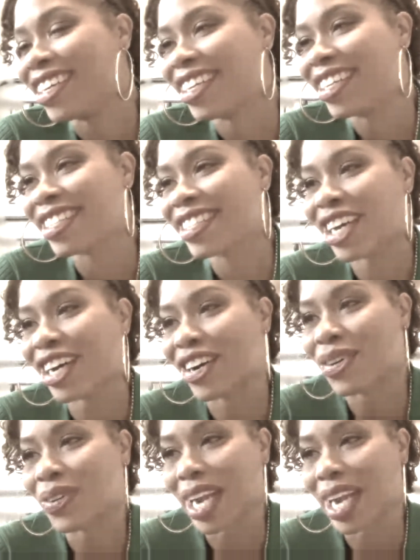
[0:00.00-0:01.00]

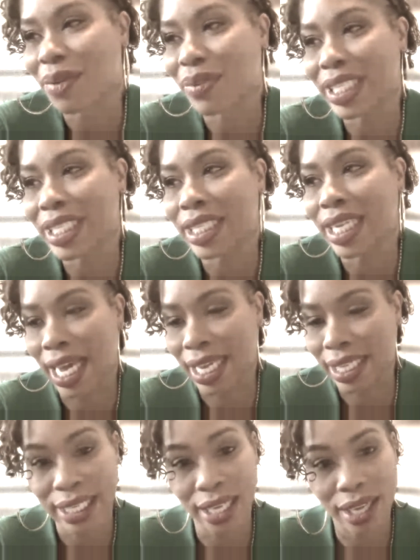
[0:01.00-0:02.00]
So when I was
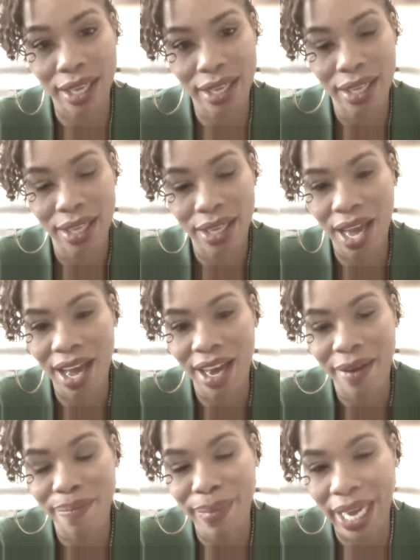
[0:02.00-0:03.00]
dancing, I
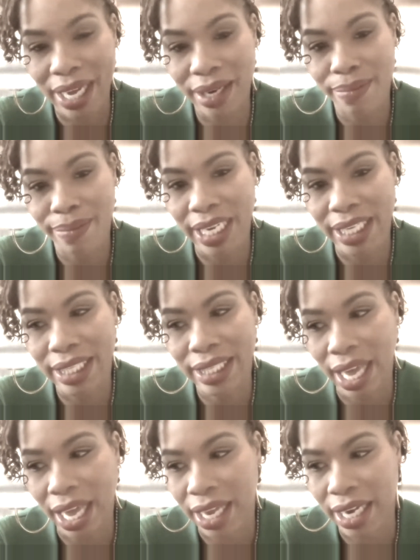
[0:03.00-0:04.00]
met my
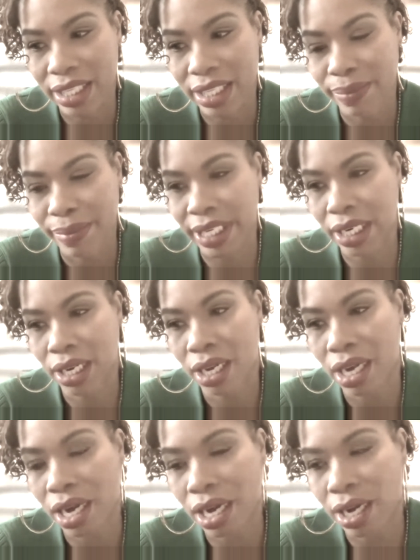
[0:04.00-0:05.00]
second husband.
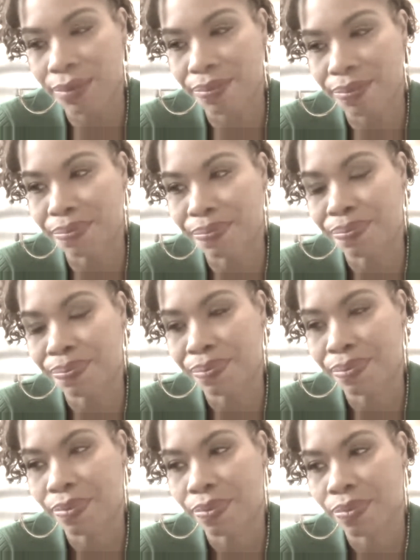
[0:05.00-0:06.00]
And
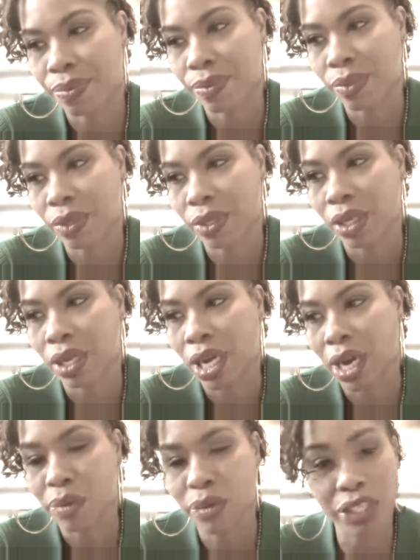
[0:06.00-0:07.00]

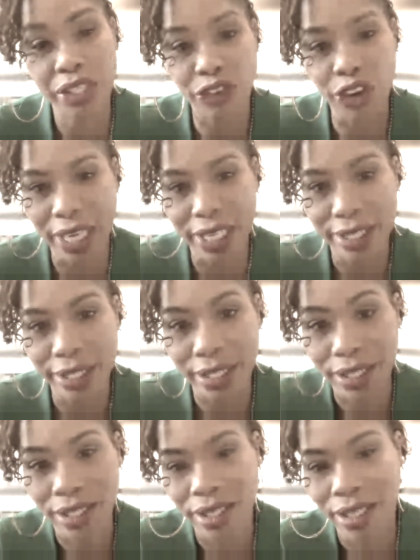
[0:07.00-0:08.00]
we were just
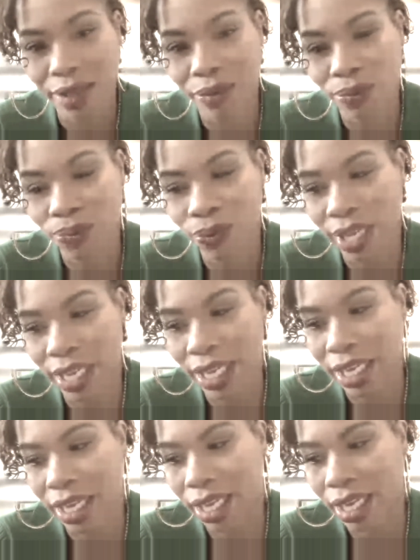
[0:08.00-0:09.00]
friends.
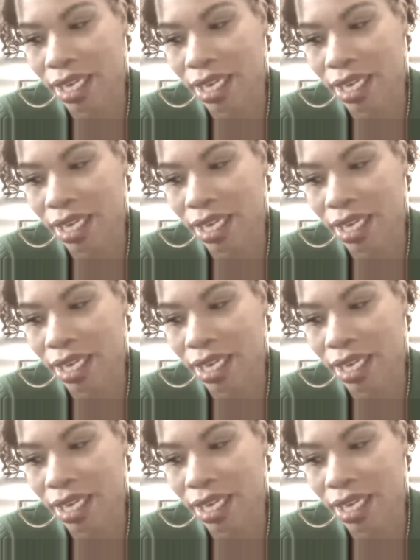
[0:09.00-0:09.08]
We